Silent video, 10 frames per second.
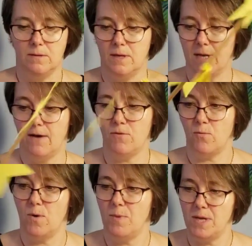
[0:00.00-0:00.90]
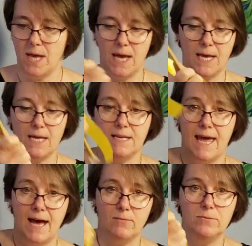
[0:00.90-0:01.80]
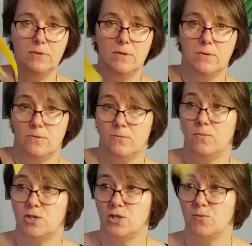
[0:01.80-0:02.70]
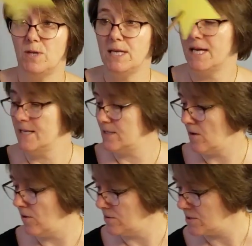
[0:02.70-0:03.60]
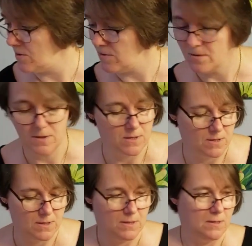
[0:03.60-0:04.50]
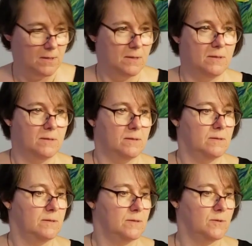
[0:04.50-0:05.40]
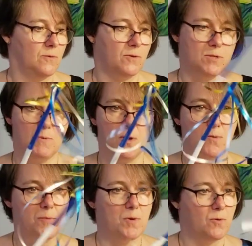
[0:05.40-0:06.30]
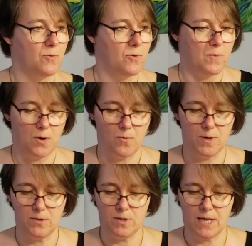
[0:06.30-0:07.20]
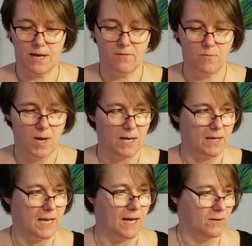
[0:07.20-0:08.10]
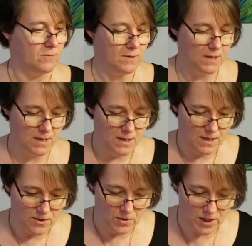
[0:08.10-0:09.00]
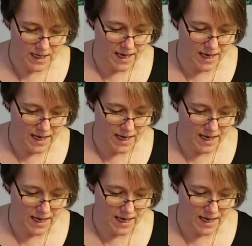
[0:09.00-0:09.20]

and have the ribbon hanging down, which is really nice also. So the smaller ribbon or the bigger one, you can have them hanging down. You can